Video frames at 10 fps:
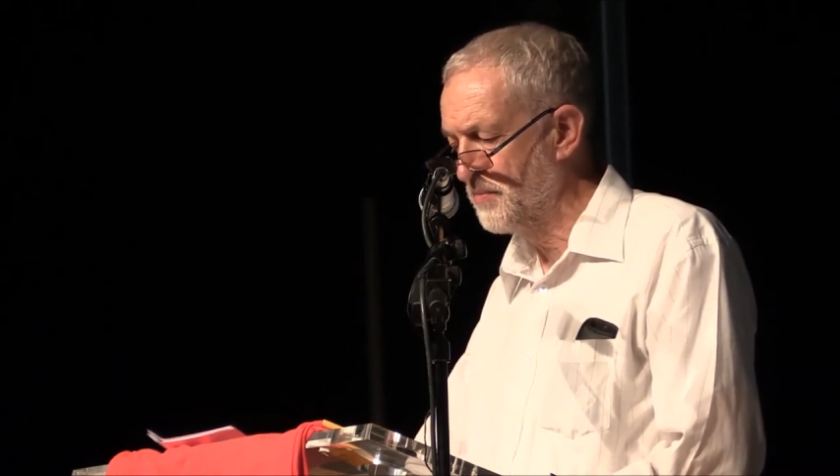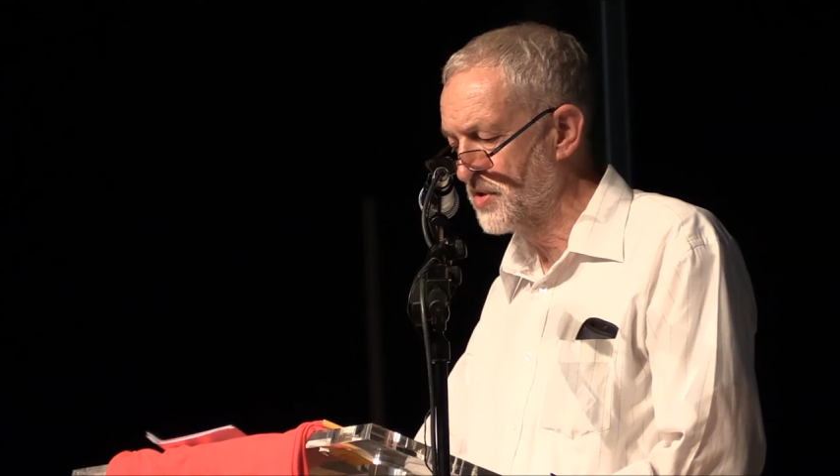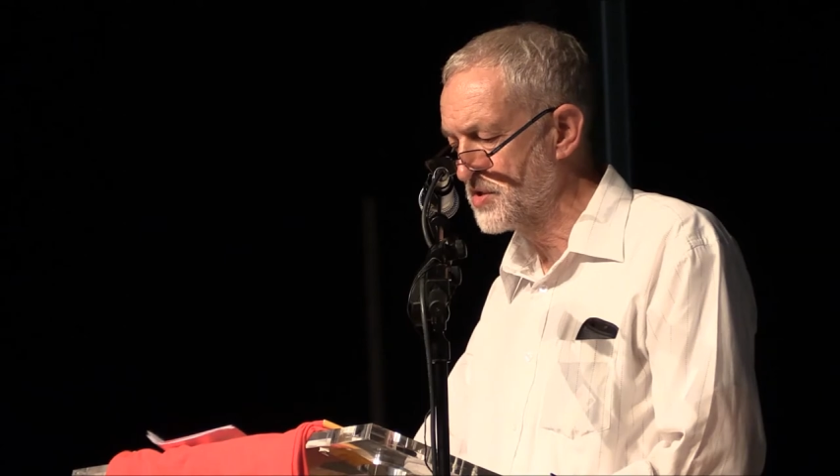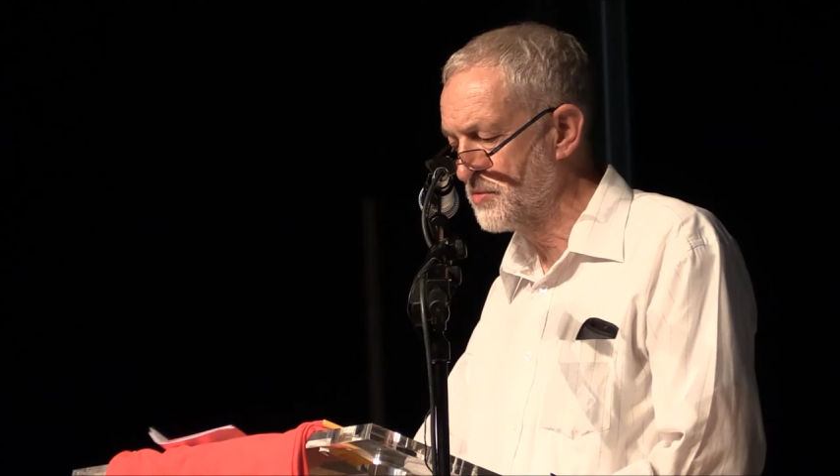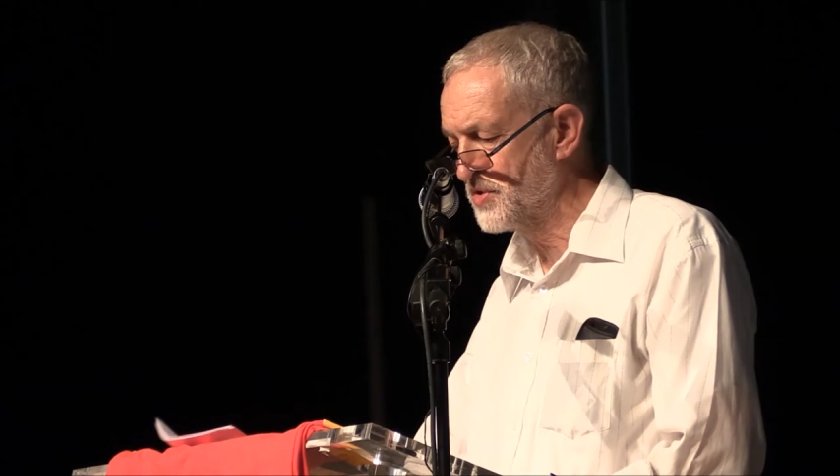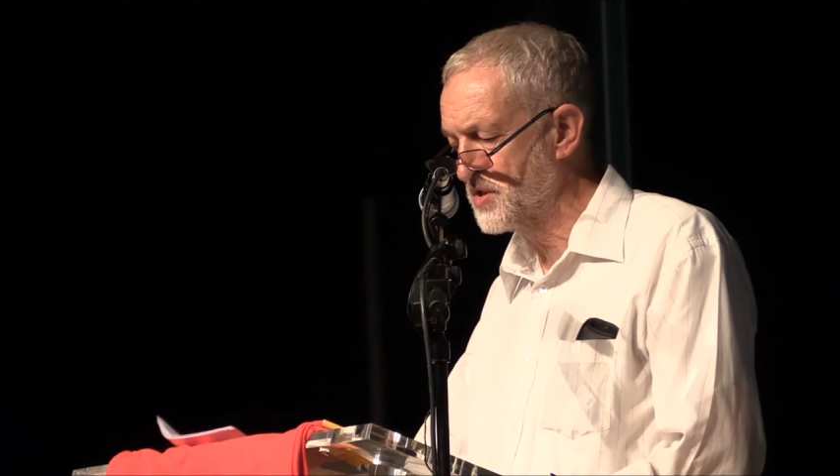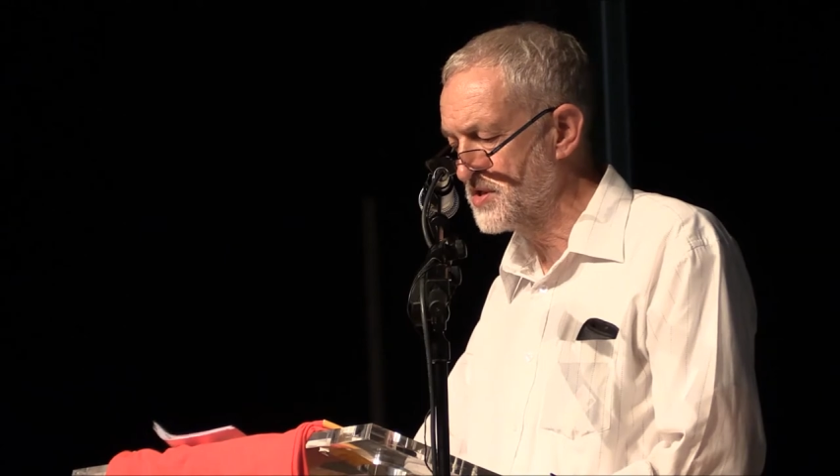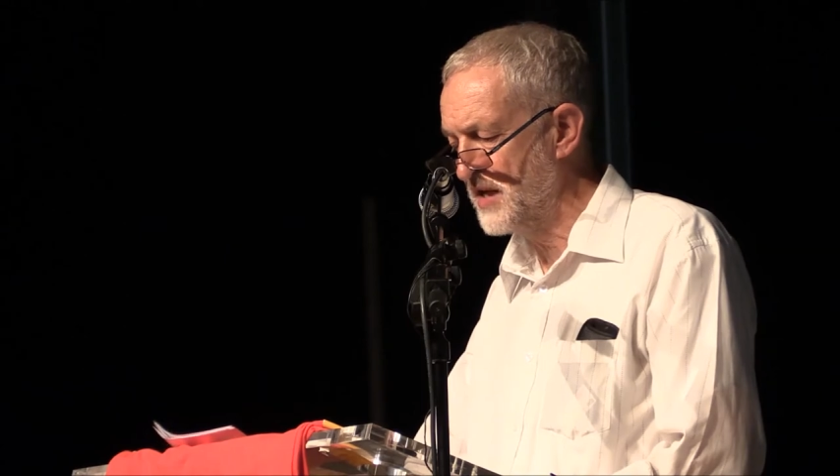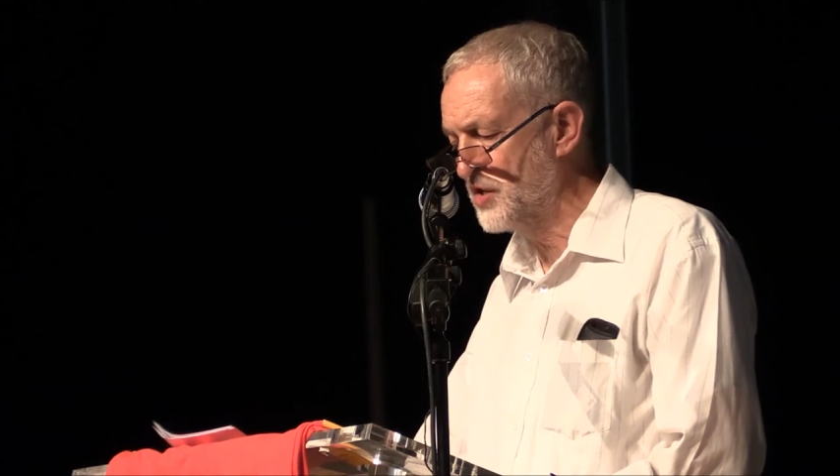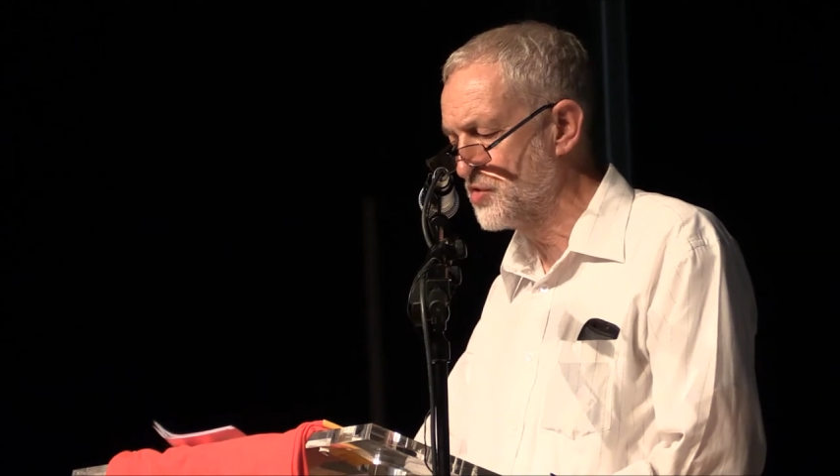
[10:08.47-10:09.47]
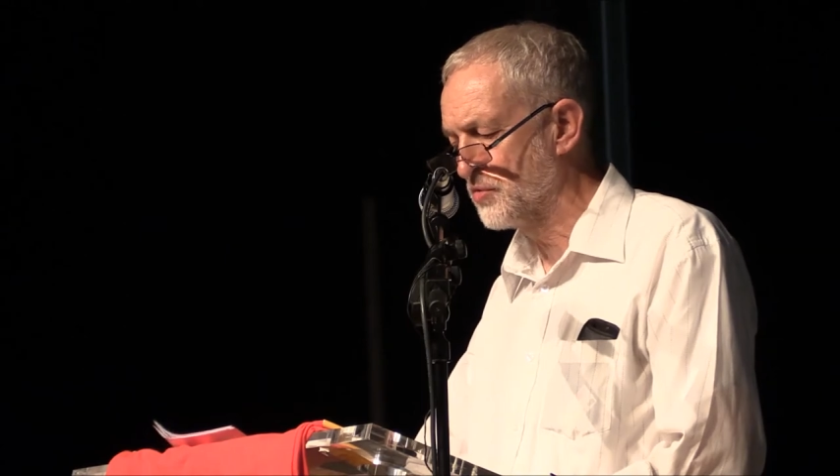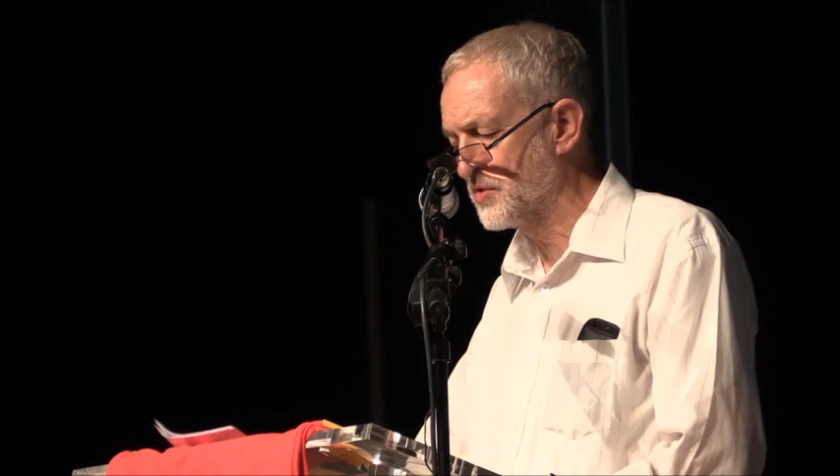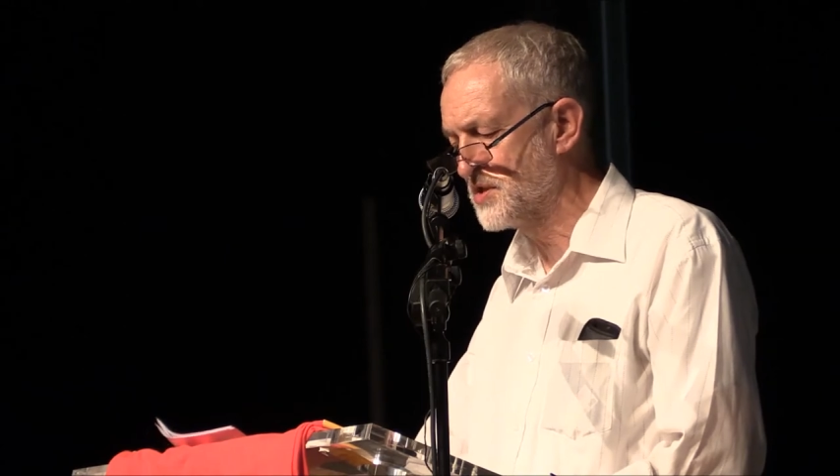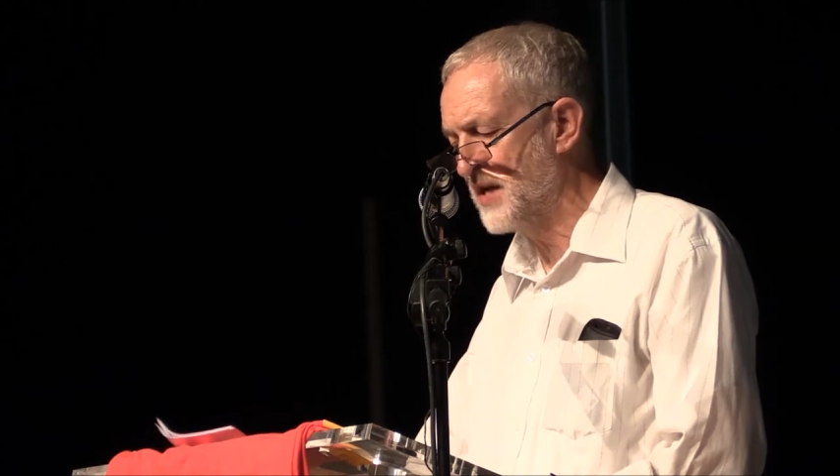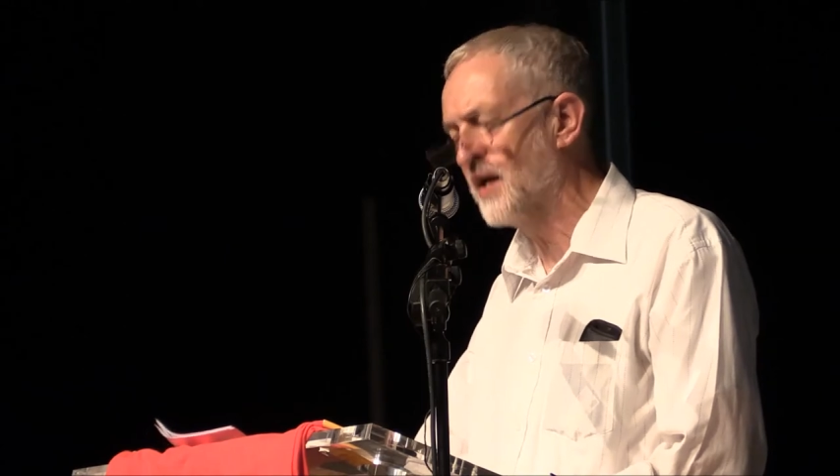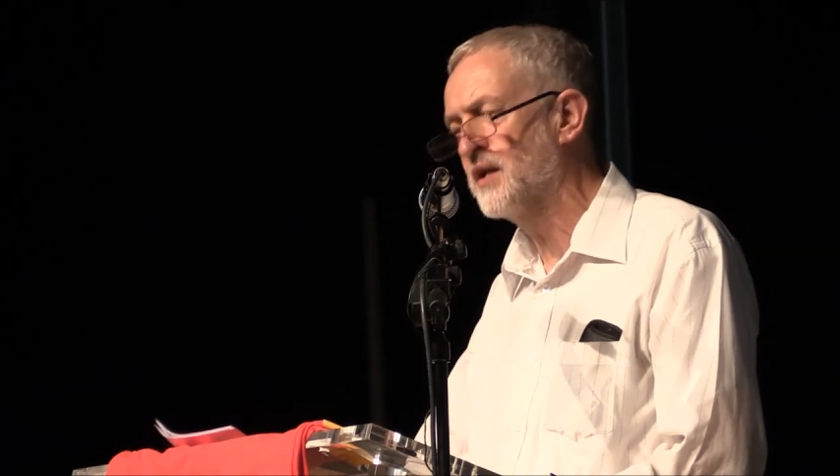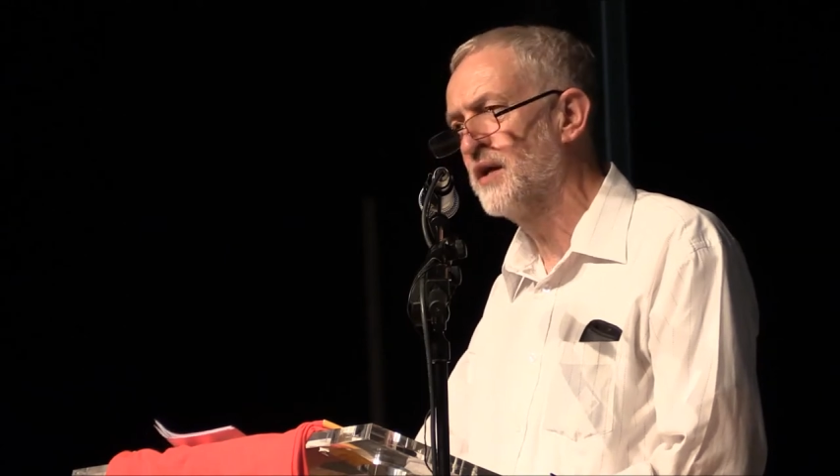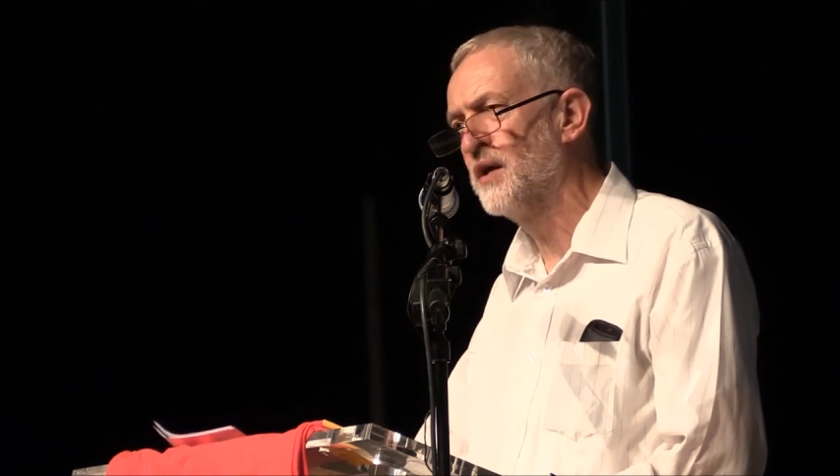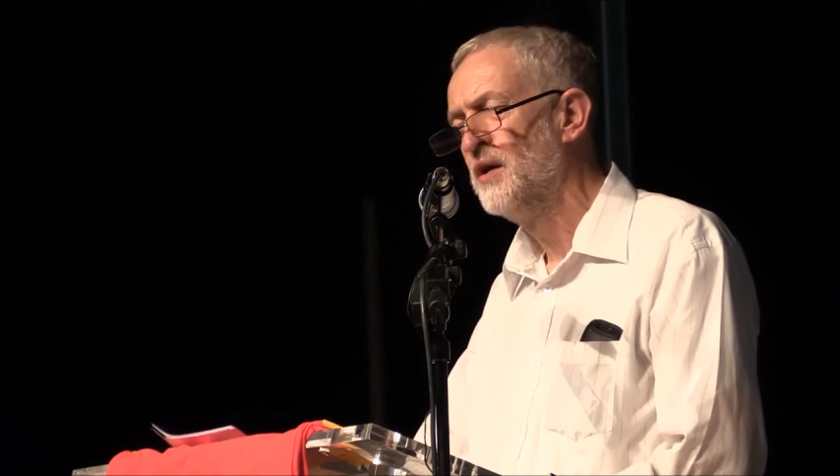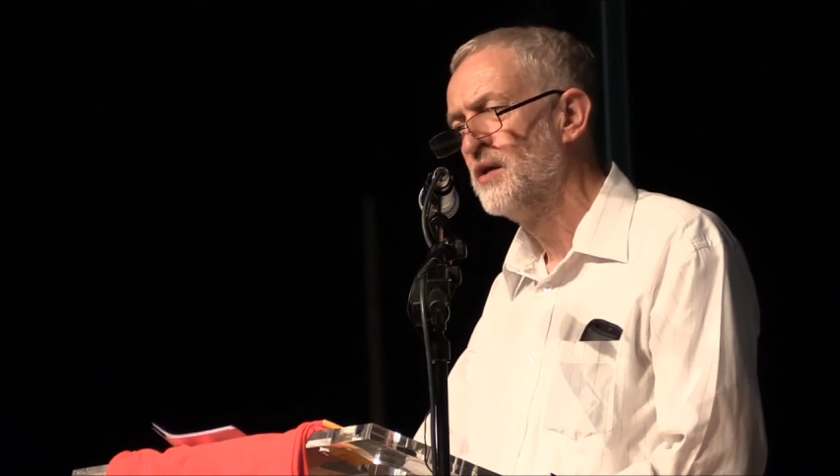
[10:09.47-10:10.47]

because it was essential to tackling